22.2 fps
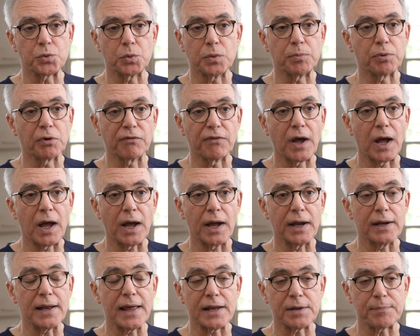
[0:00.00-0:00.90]
would
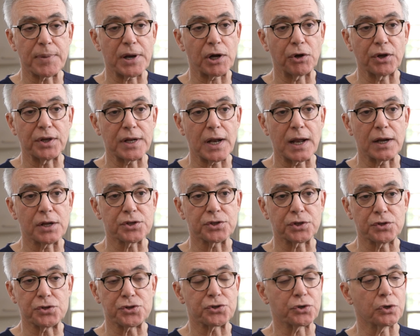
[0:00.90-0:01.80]
provide and a periodontist
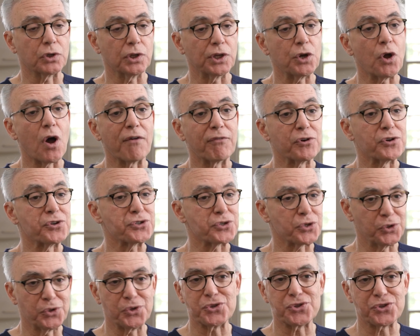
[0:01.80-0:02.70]
can certainly offer
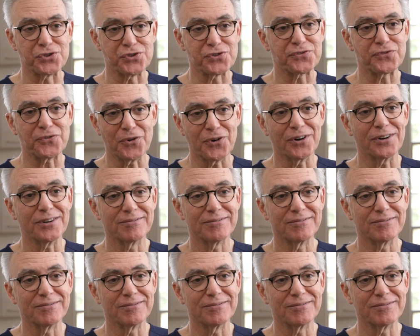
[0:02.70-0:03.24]
solutions for.